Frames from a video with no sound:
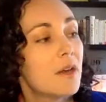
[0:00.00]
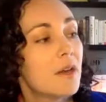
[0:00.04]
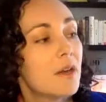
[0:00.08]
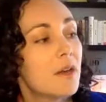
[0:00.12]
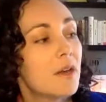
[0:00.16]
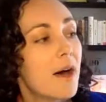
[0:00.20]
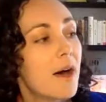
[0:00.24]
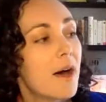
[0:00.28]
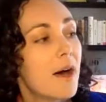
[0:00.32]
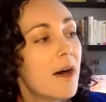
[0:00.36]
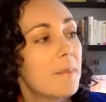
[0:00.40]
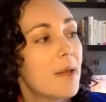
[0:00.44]

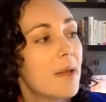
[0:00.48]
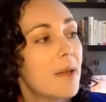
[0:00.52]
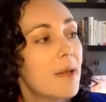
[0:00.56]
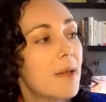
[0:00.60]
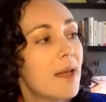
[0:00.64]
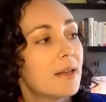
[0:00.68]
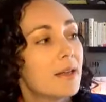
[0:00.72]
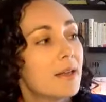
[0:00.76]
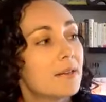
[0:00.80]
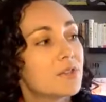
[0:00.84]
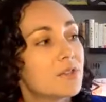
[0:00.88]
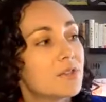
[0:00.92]

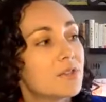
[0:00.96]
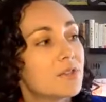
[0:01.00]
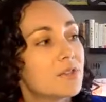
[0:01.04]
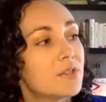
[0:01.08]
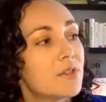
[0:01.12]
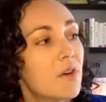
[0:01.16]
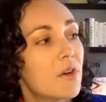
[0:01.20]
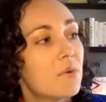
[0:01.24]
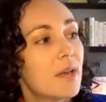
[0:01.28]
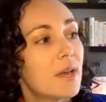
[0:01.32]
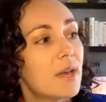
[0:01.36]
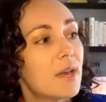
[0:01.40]
And
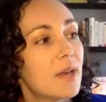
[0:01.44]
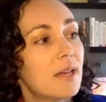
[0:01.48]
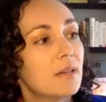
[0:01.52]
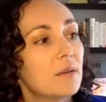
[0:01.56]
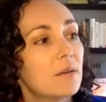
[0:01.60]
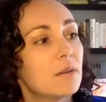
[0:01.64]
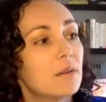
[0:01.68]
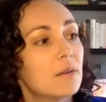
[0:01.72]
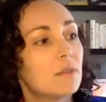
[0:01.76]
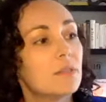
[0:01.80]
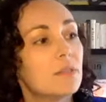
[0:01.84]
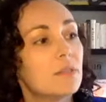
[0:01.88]
so
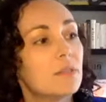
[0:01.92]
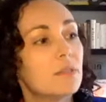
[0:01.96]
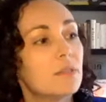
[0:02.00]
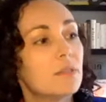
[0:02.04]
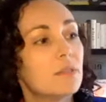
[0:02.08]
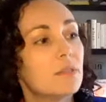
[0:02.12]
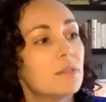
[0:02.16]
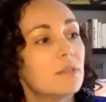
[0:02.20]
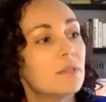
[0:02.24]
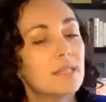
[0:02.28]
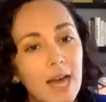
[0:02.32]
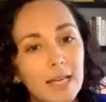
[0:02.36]
in
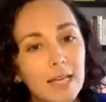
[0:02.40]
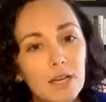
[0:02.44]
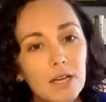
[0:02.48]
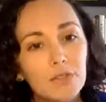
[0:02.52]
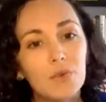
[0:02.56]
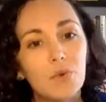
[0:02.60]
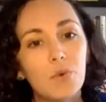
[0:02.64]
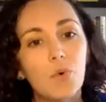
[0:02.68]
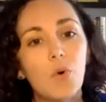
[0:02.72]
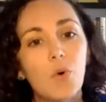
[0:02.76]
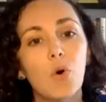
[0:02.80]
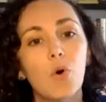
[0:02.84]
designing
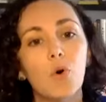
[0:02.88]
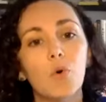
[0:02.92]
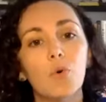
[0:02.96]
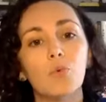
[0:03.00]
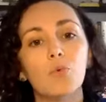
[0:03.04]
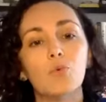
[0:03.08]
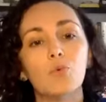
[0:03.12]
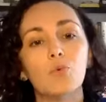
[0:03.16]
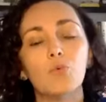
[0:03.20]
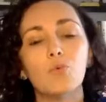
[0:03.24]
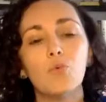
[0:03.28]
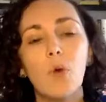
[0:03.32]
a
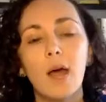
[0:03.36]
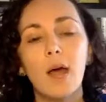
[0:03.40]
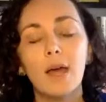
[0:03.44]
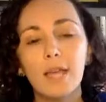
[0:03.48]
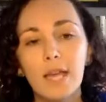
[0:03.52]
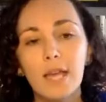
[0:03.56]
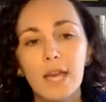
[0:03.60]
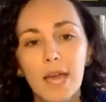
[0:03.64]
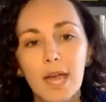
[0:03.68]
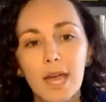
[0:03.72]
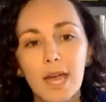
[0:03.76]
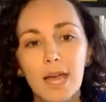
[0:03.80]
school,
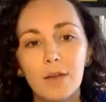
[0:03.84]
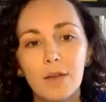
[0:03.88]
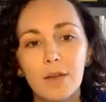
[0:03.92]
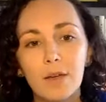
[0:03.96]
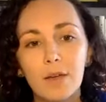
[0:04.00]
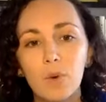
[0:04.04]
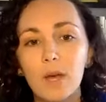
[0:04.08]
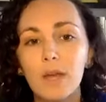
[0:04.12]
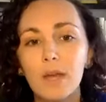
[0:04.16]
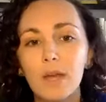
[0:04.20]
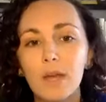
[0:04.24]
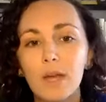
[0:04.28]
running it
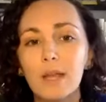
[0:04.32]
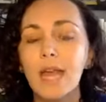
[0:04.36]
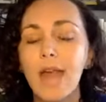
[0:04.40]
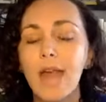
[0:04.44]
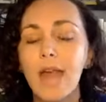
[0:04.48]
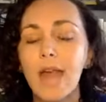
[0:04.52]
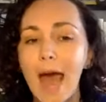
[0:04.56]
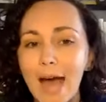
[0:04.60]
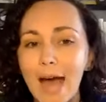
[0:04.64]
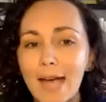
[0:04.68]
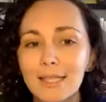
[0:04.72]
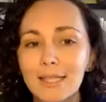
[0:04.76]

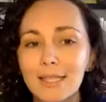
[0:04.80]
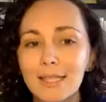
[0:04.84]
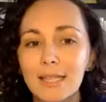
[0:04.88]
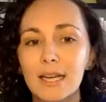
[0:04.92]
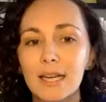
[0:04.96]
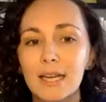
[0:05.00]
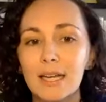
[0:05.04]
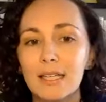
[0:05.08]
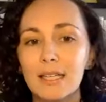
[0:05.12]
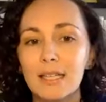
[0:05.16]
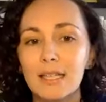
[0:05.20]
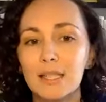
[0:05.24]
really as
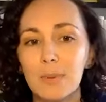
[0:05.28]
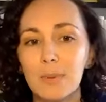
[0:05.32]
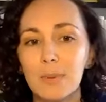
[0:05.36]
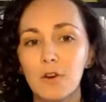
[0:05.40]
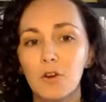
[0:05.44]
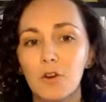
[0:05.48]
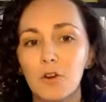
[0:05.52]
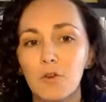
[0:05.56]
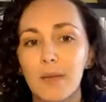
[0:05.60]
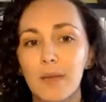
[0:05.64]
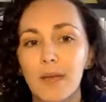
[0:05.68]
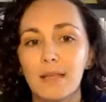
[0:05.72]
an
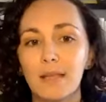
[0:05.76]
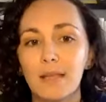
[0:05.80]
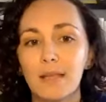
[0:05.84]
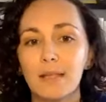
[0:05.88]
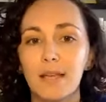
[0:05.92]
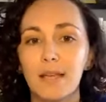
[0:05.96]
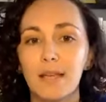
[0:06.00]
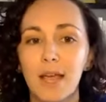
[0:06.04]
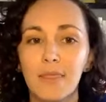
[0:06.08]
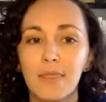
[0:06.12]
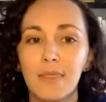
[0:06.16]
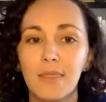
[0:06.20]

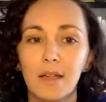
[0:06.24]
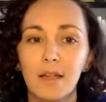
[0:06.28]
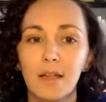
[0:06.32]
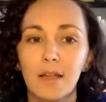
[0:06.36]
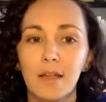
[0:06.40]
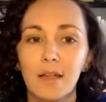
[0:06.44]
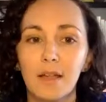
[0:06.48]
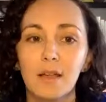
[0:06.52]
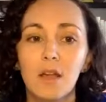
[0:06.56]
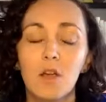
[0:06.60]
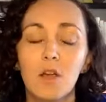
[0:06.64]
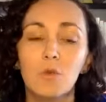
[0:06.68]
experiment, and
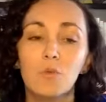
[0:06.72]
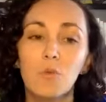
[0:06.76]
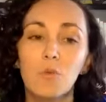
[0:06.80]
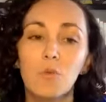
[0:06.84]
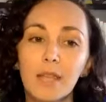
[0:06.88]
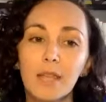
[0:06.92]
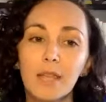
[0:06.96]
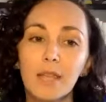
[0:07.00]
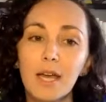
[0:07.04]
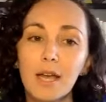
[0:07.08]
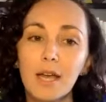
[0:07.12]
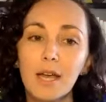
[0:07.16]
then
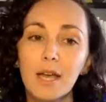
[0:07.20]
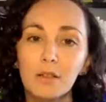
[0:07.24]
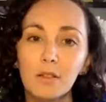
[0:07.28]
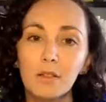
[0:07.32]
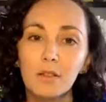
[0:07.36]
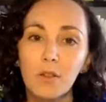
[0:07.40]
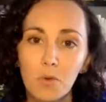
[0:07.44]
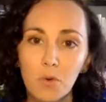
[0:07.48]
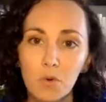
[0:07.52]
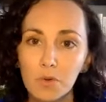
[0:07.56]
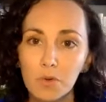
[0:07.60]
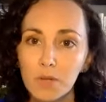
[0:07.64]
running
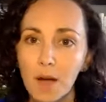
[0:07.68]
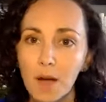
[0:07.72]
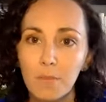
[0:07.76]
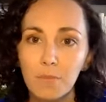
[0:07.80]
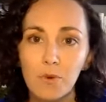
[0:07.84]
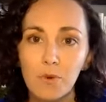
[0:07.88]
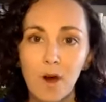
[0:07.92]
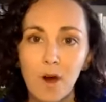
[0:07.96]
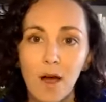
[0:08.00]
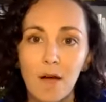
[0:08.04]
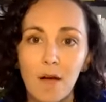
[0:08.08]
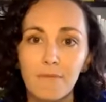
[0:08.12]
a local
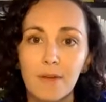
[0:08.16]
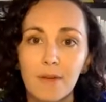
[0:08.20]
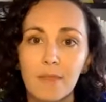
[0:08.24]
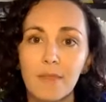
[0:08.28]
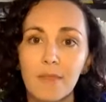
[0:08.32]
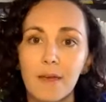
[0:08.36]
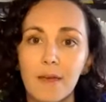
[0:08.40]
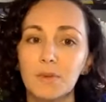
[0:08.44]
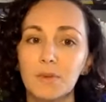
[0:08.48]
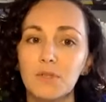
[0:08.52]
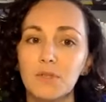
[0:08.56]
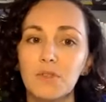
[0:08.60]

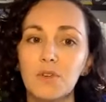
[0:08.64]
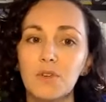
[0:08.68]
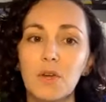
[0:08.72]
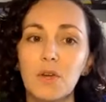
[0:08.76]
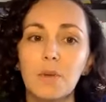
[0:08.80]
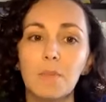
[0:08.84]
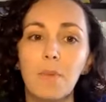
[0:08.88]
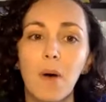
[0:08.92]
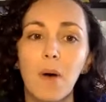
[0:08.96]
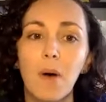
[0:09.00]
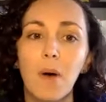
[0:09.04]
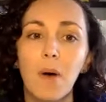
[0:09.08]
nonprofit that was
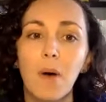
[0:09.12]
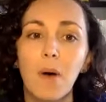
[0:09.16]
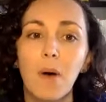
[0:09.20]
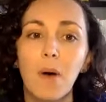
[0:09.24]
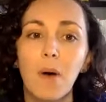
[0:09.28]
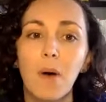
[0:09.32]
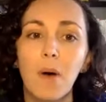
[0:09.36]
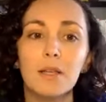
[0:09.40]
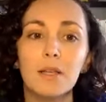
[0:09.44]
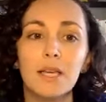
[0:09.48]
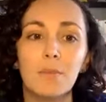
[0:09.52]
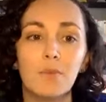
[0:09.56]
doing
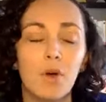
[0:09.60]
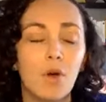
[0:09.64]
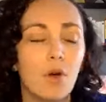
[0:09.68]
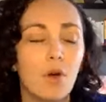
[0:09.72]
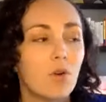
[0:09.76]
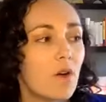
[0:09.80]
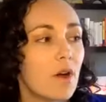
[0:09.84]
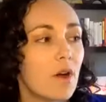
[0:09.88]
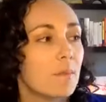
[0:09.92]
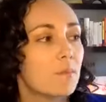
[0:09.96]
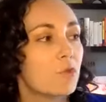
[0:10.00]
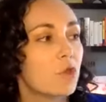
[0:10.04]
policy and
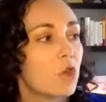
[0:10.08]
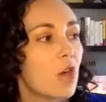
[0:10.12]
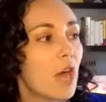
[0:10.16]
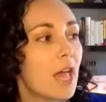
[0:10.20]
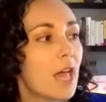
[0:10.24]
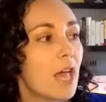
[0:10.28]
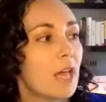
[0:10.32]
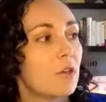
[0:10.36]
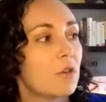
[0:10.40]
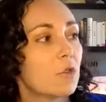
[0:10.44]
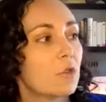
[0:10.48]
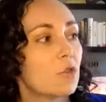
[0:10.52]
program
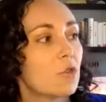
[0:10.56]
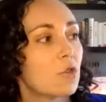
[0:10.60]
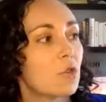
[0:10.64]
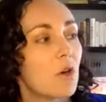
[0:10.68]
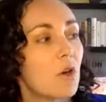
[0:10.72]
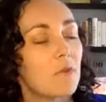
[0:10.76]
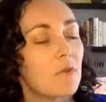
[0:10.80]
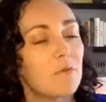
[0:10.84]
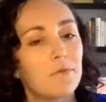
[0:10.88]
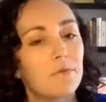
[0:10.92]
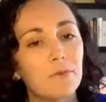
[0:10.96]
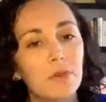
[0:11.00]
change,
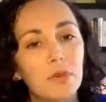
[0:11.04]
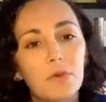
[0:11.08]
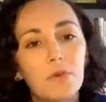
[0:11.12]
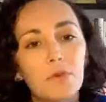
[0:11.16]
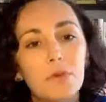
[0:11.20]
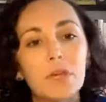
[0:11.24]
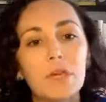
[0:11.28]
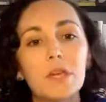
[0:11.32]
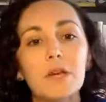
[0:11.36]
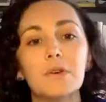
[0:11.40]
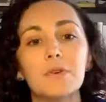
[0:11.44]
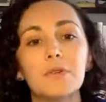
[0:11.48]
a few
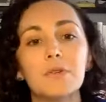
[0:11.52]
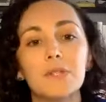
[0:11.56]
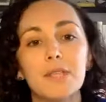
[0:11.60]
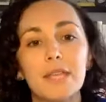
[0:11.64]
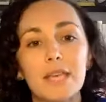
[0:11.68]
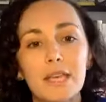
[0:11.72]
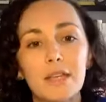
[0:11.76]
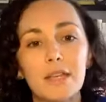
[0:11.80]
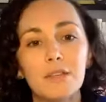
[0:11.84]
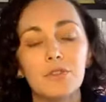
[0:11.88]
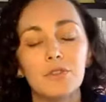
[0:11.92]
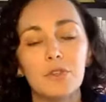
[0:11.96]
years
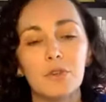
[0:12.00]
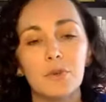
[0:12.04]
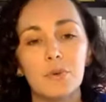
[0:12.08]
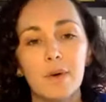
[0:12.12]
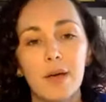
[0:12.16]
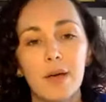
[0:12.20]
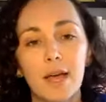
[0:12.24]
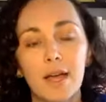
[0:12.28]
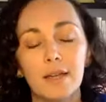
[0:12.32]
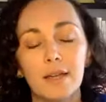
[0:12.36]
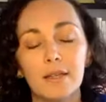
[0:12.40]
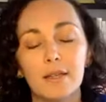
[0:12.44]
into
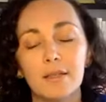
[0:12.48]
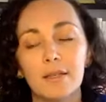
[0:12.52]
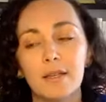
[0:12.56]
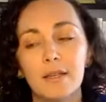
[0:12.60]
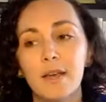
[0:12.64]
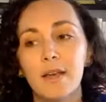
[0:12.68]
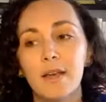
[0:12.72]
it,